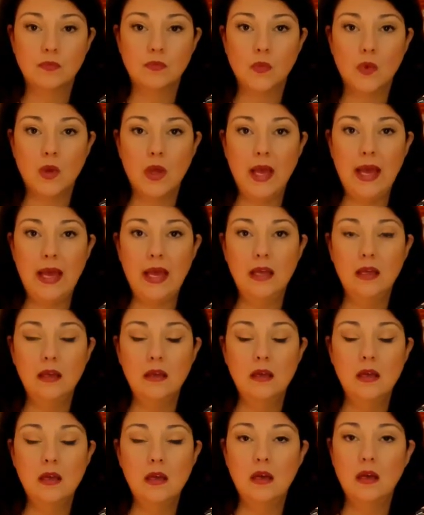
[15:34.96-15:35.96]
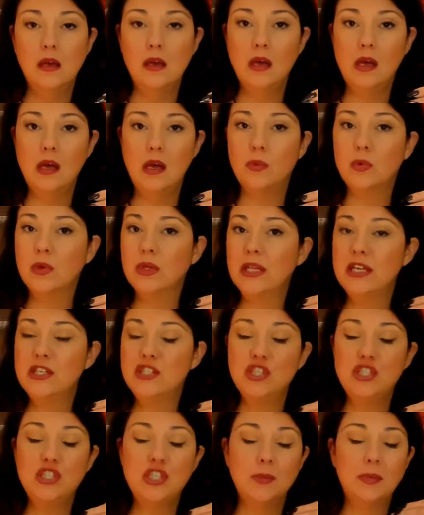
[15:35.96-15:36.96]
Okay? A
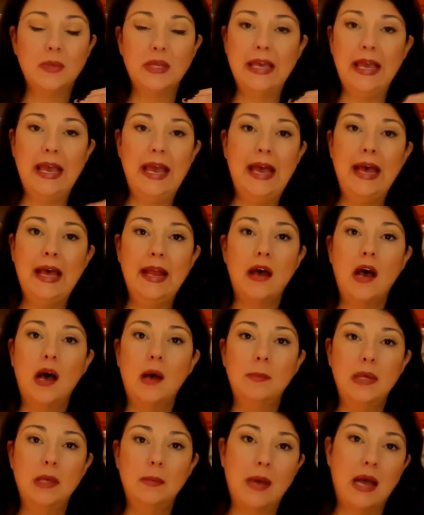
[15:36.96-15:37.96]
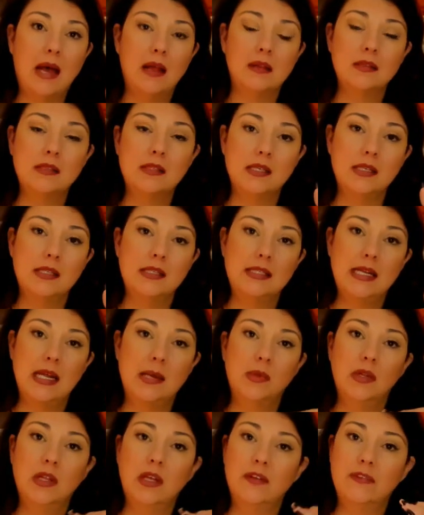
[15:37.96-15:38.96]
relationship cannot be balanced and
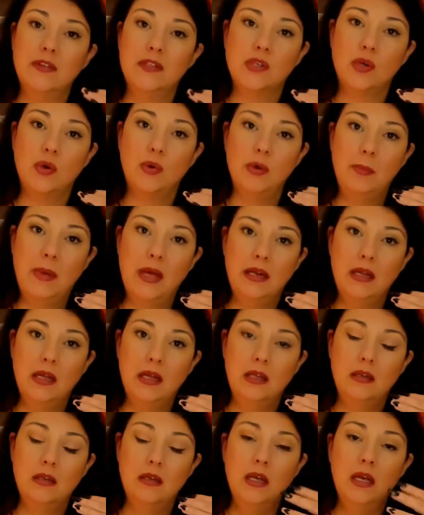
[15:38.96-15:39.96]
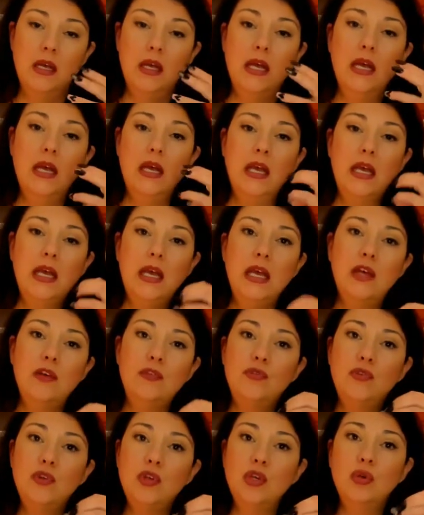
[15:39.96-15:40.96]
stable if it's codependent.
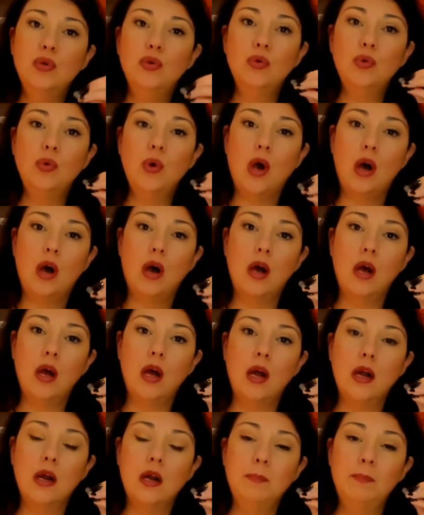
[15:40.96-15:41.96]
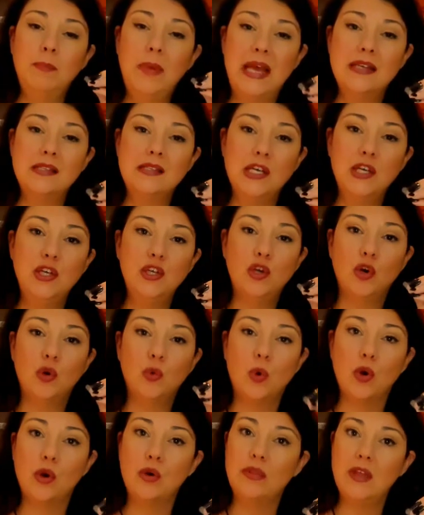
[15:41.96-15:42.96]
If you are basing your
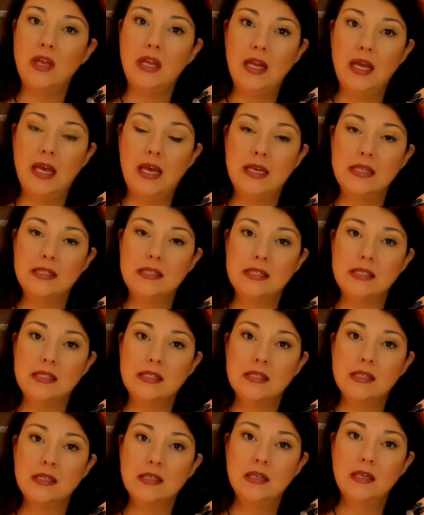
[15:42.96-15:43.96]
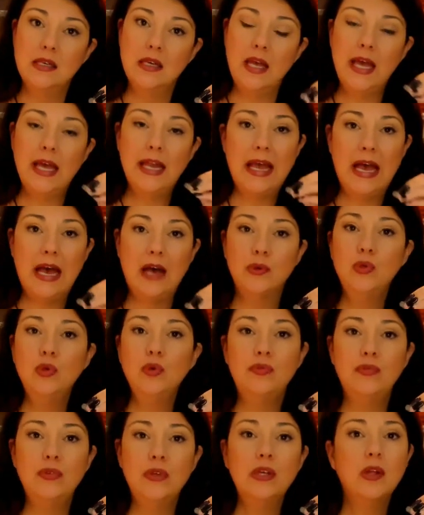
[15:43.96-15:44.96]
worthiness and how you
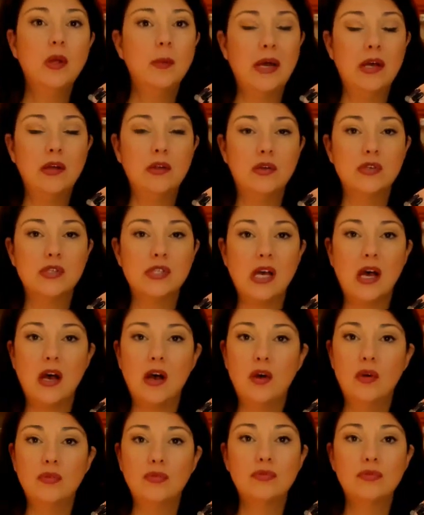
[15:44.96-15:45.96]
feel about yourself